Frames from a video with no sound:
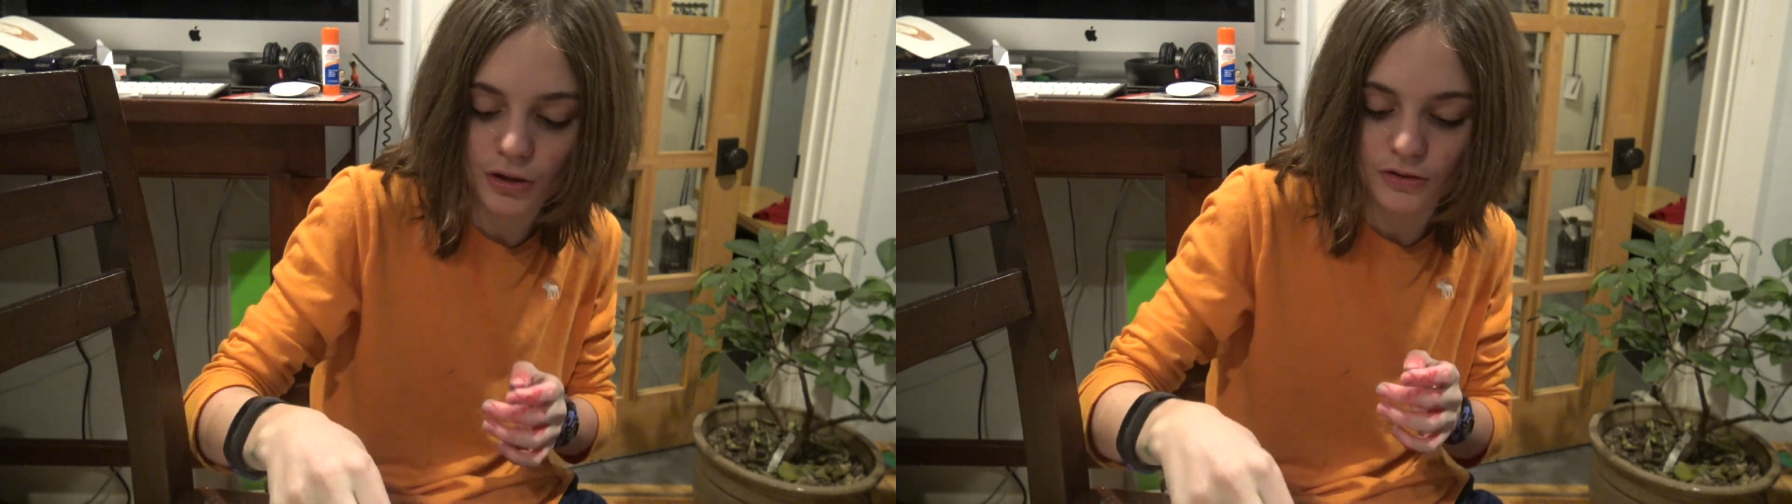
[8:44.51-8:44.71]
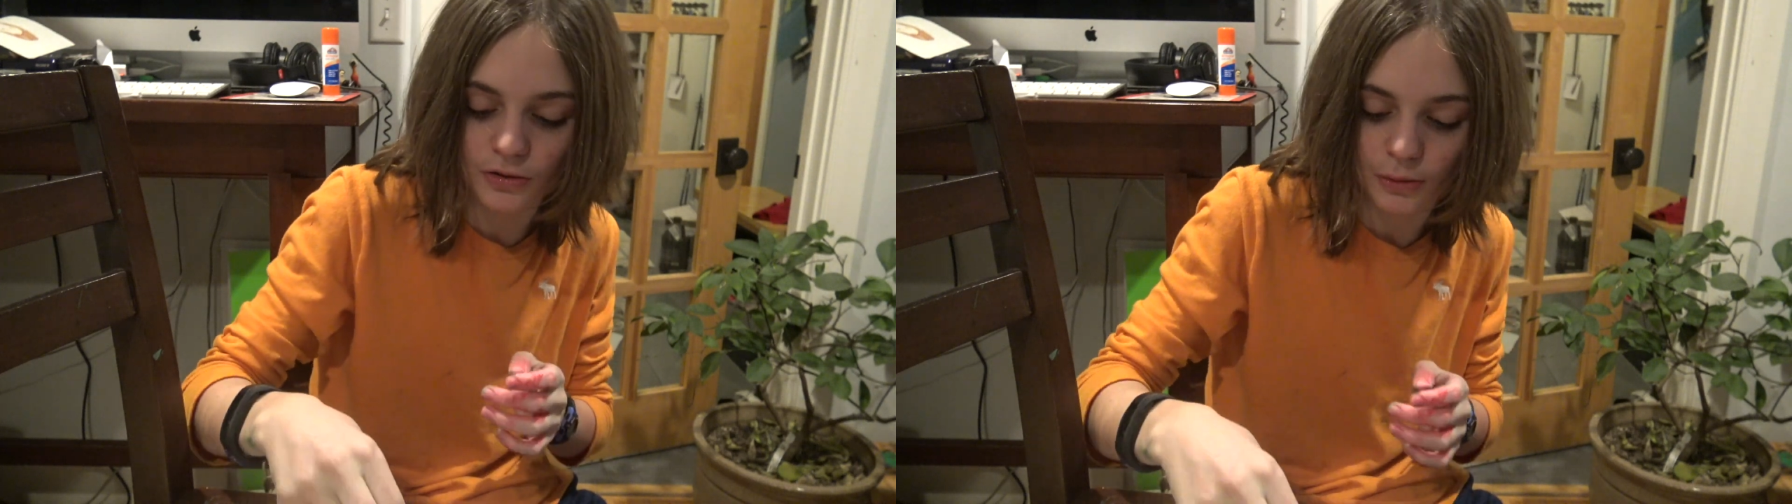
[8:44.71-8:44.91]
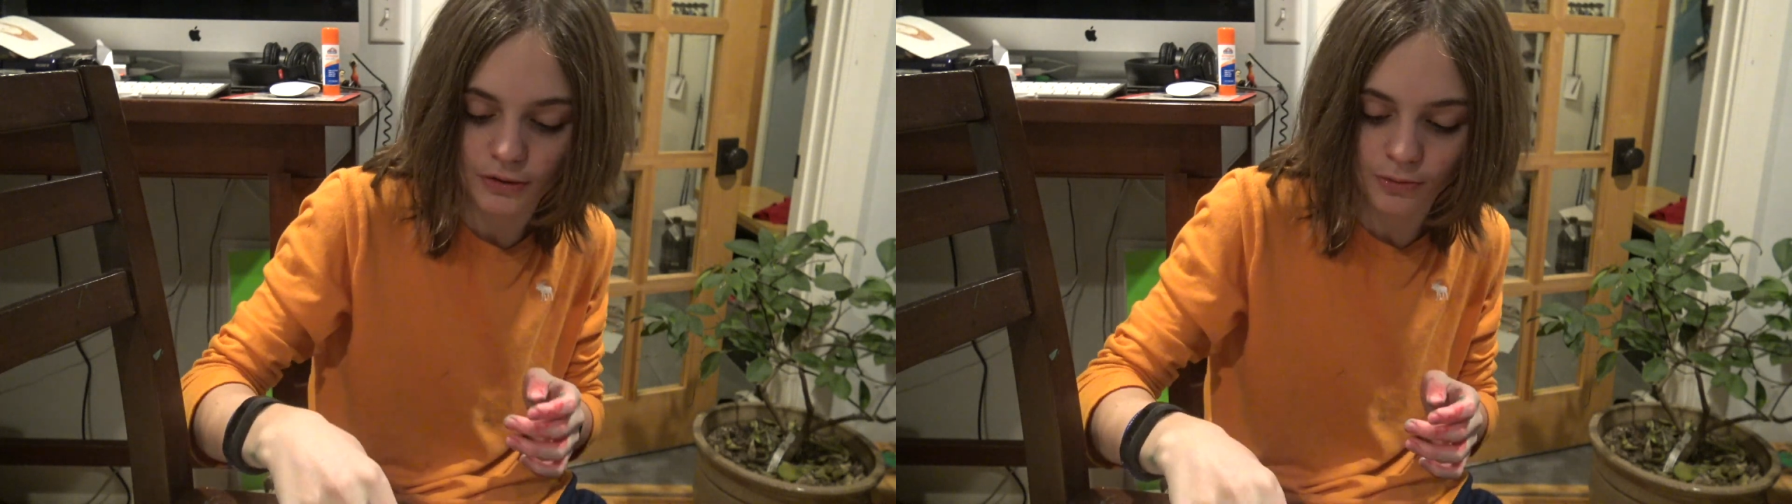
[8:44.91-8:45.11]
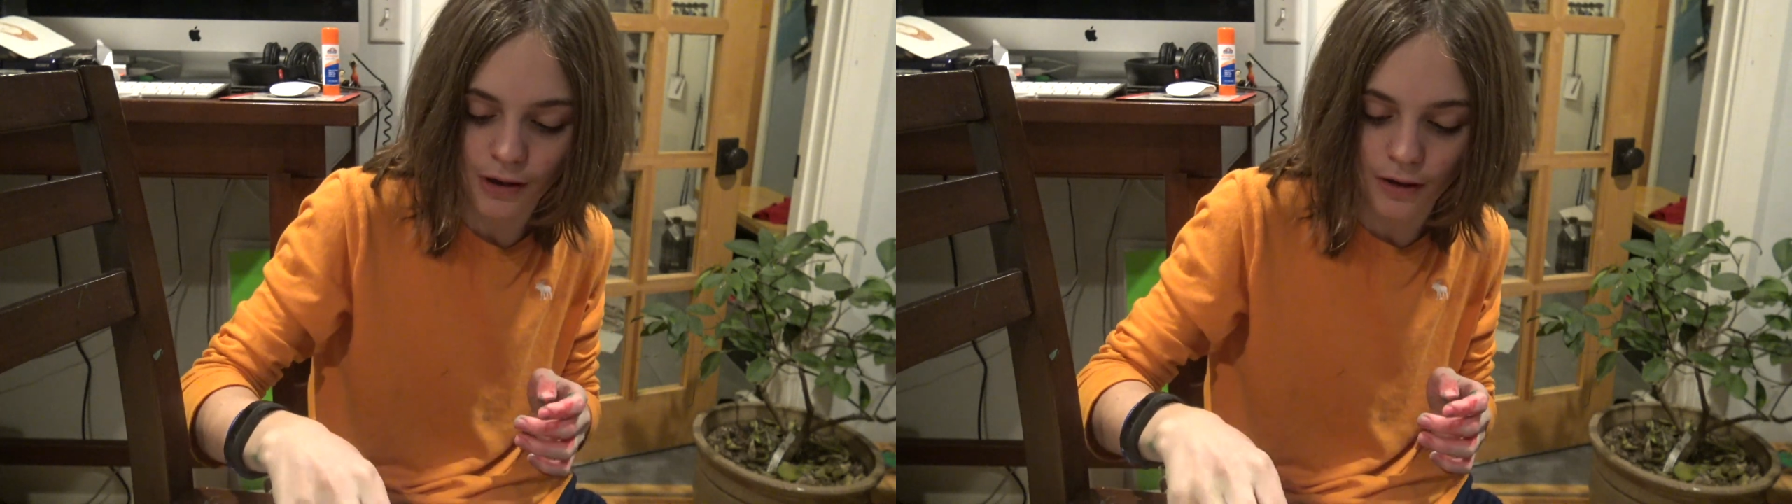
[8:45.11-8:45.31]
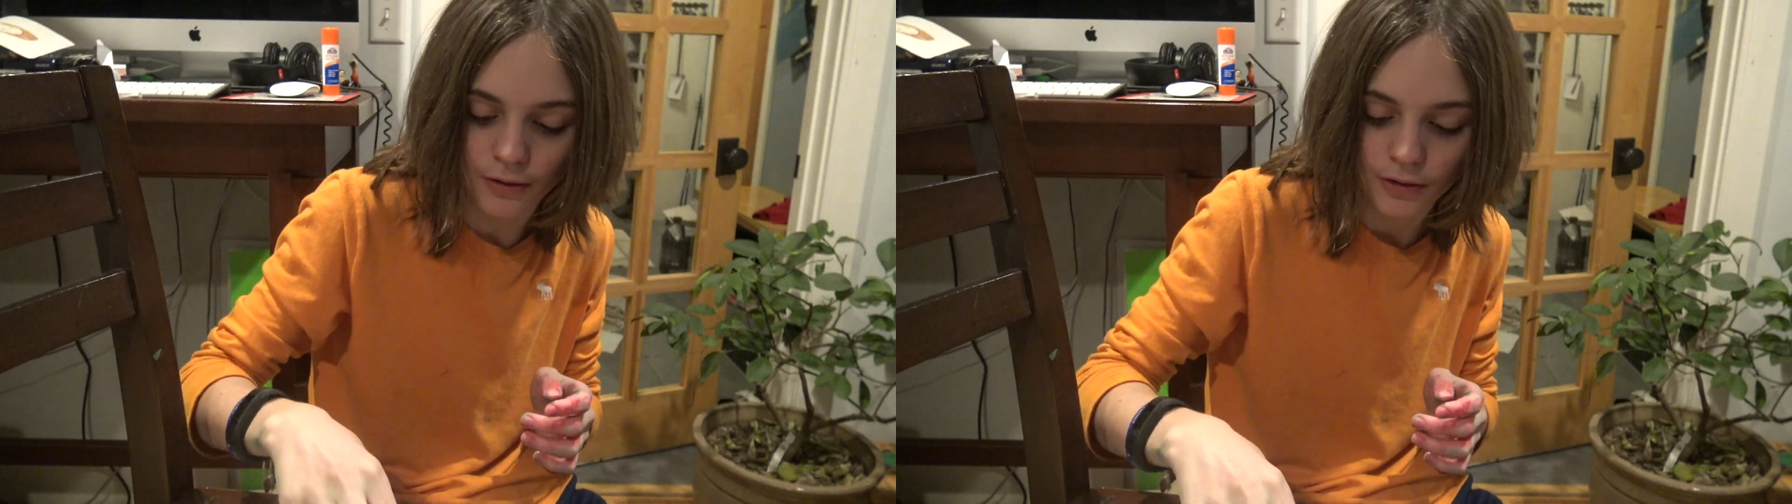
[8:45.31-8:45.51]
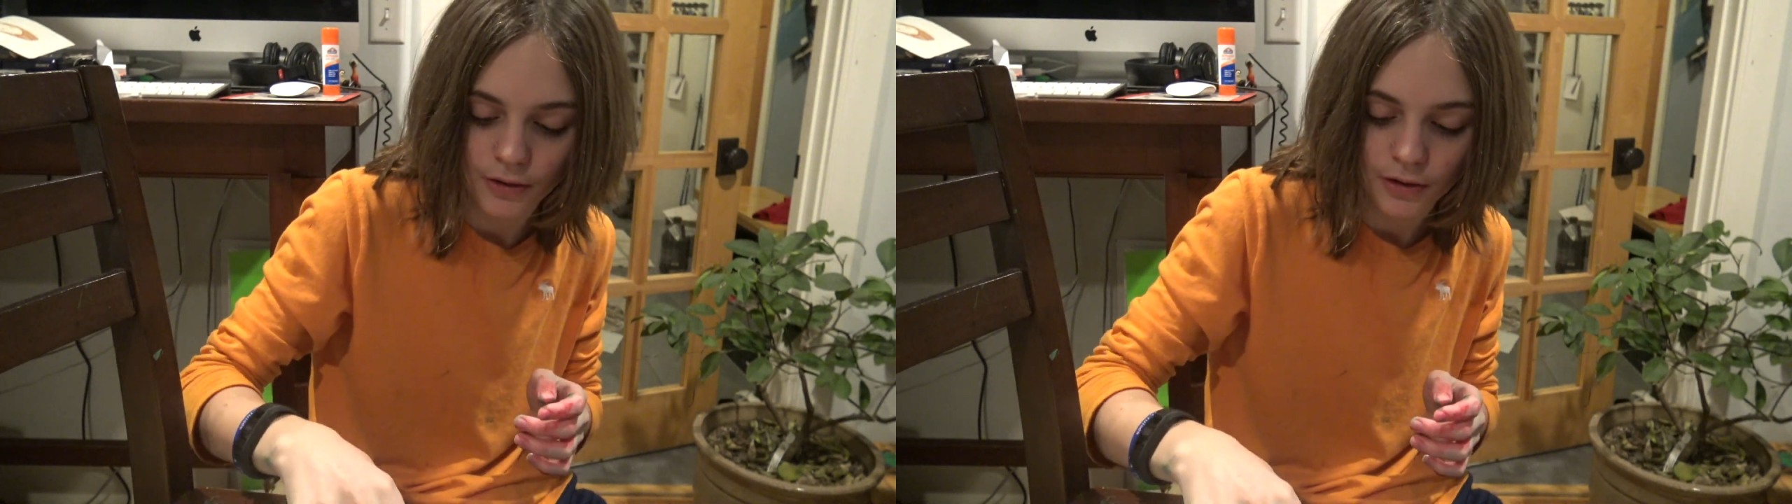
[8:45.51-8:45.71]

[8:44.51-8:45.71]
can do as well